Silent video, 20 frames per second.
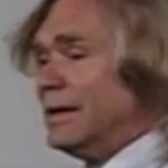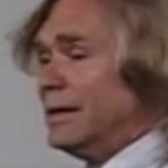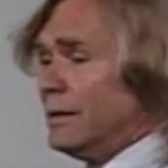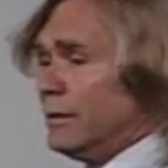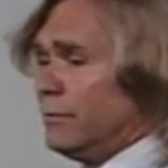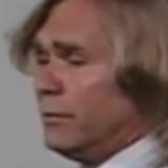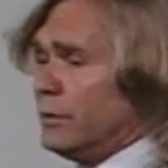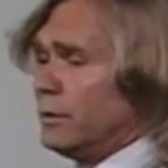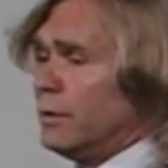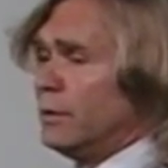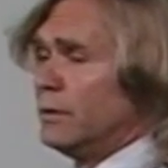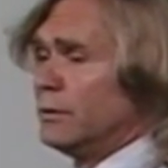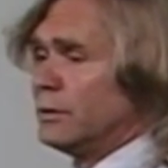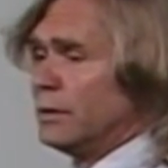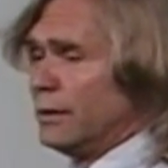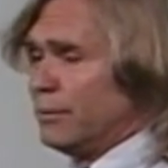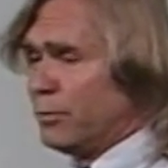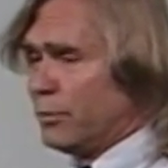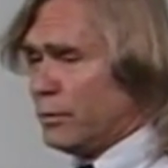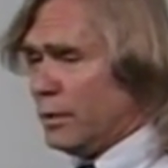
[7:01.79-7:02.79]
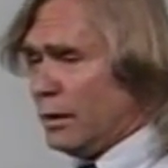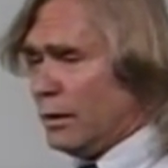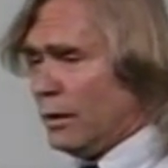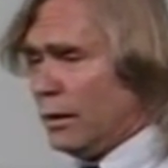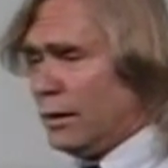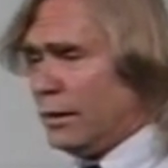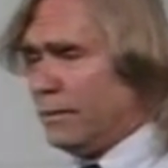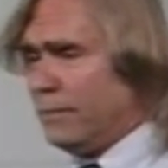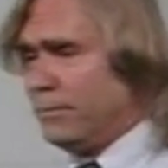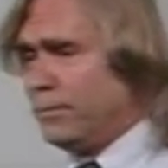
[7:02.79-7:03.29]
even
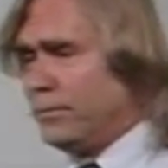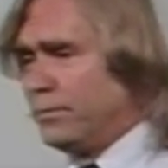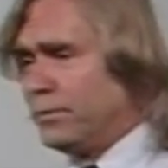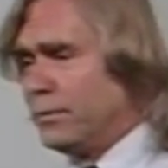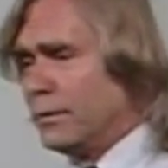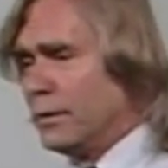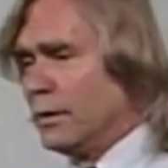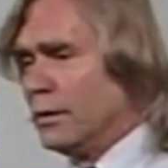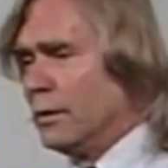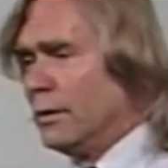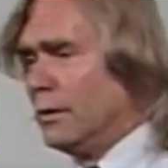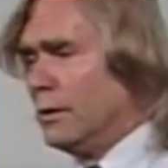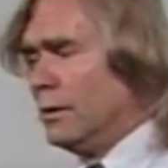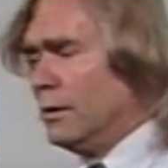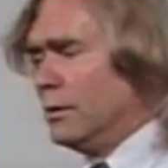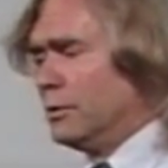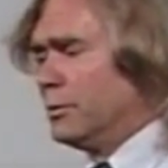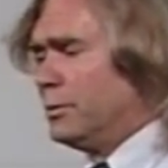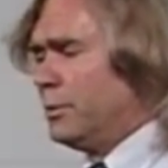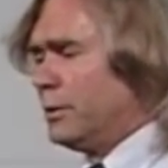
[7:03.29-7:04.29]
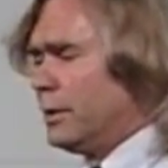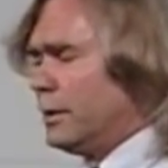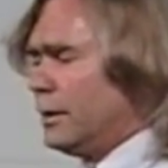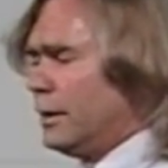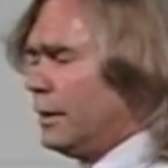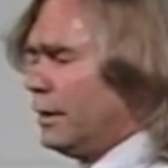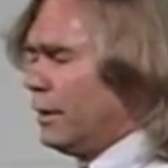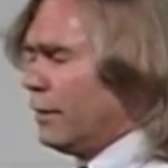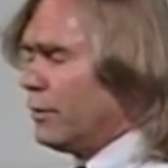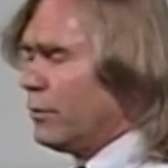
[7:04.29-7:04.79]
temporarily. To put it
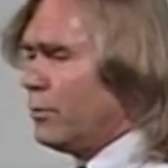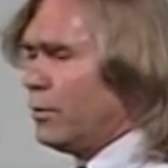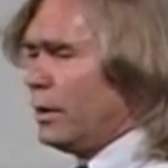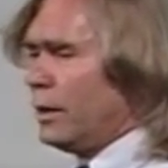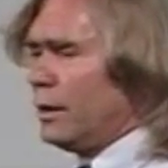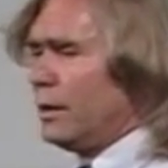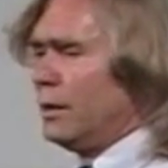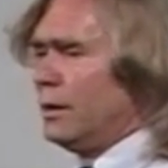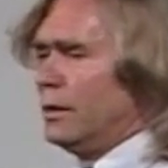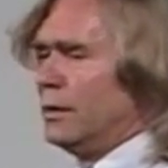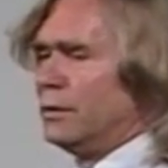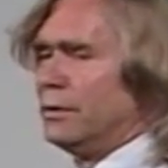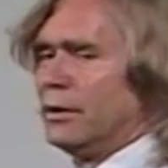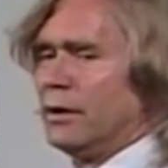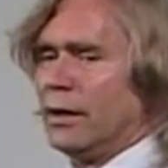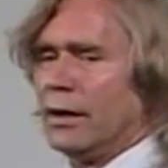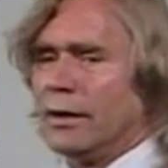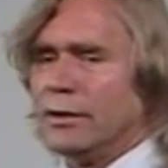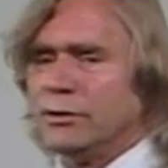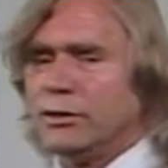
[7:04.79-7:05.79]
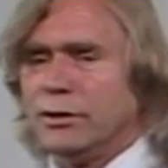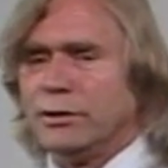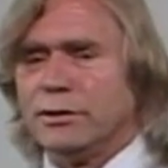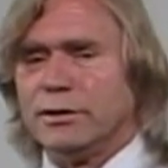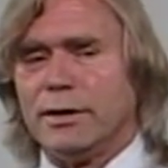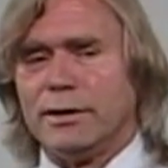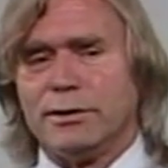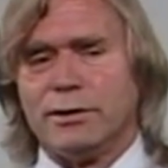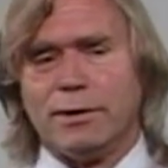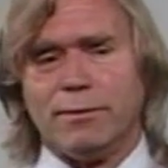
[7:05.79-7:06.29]
another way, knowledge is
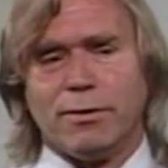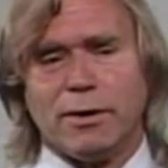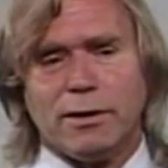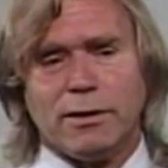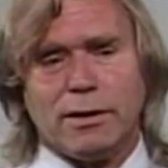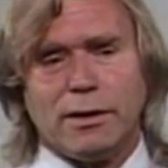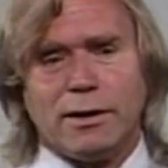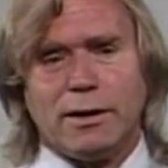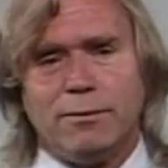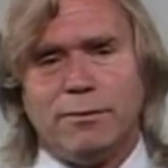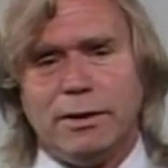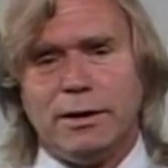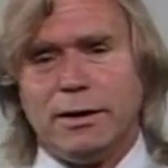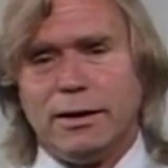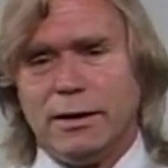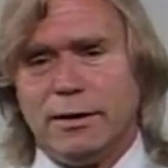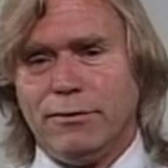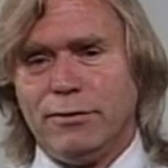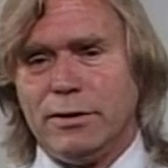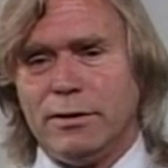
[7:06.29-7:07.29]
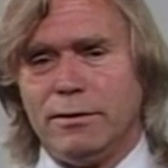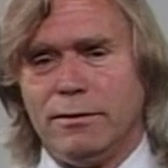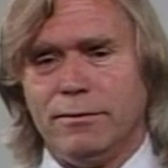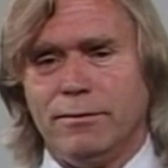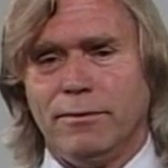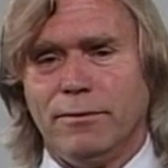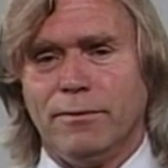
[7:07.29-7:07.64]
not something that can be given.